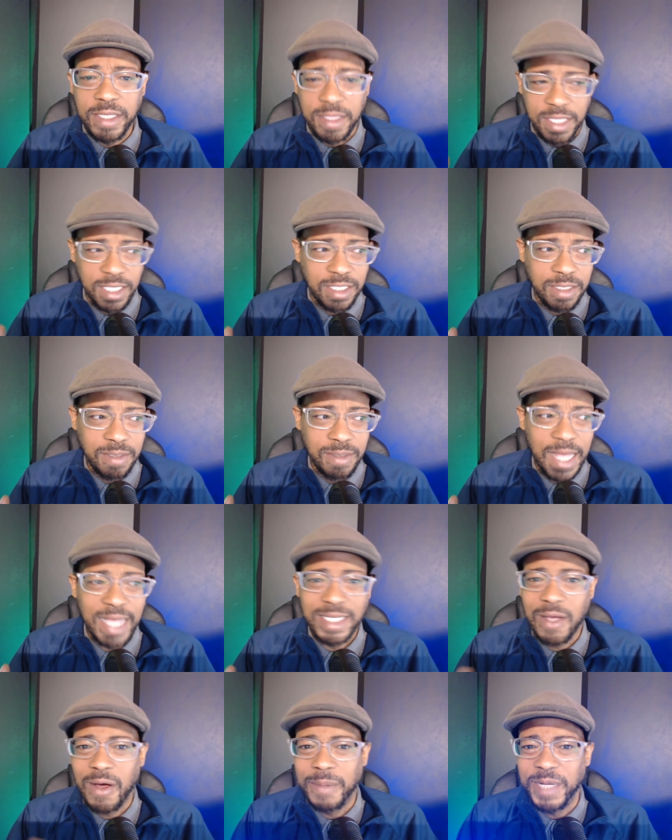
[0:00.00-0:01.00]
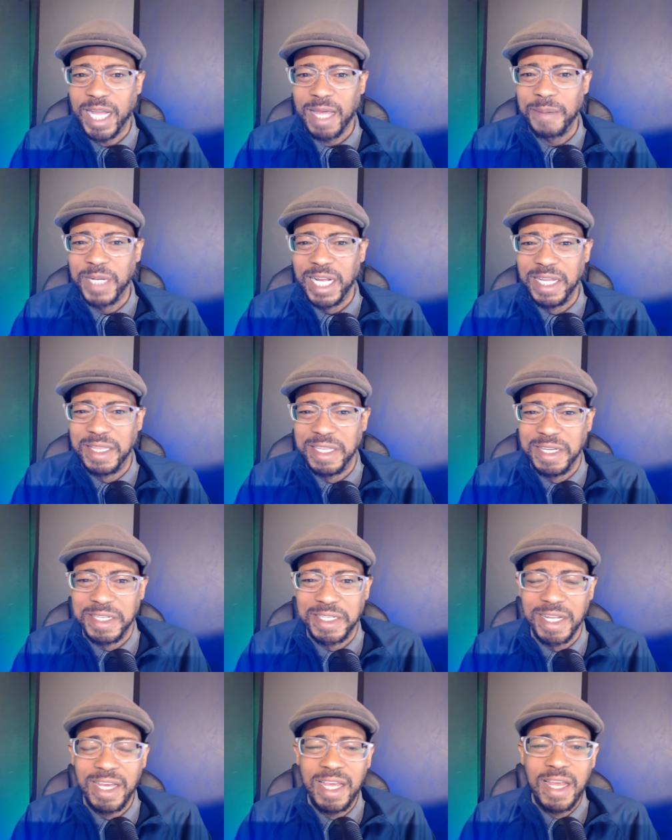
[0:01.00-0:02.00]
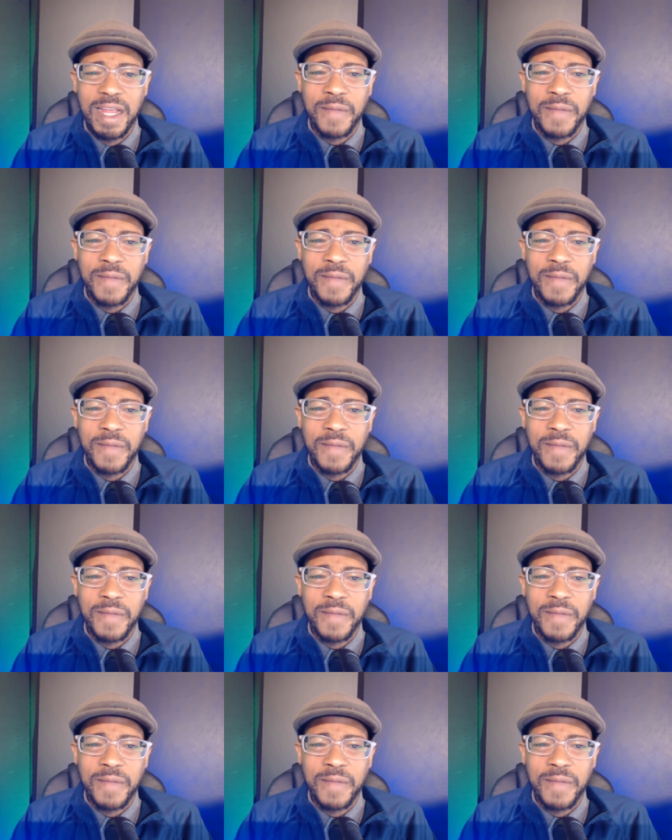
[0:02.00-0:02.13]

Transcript: That this that's how I became an atheist.